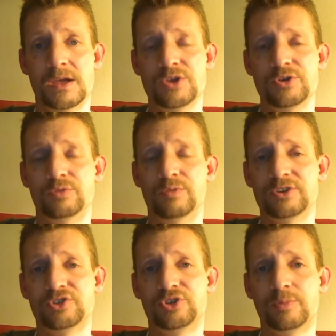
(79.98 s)
You can
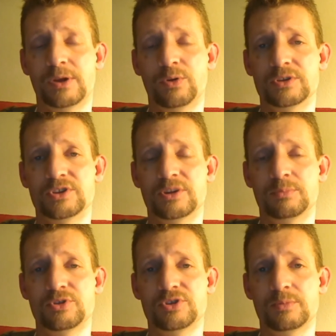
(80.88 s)
register by going to
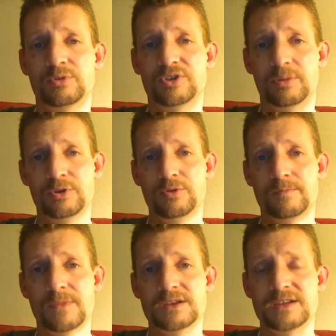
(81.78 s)

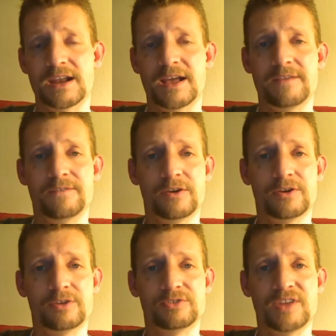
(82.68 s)

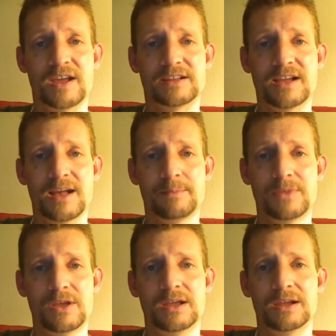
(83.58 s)

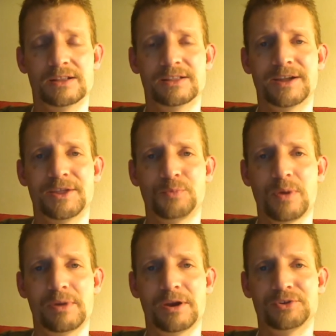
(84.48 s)
www.ifiredarts.com and click on the
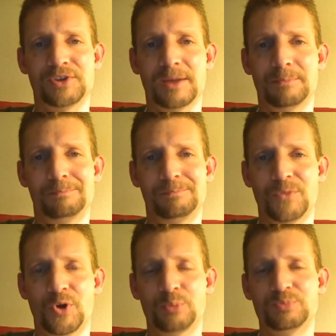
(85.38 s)
webinar tab.
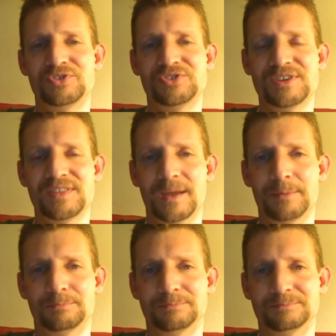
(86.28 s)
Hope to see you
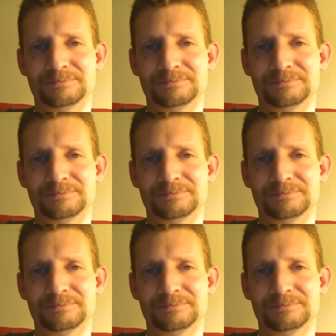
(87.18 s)
then.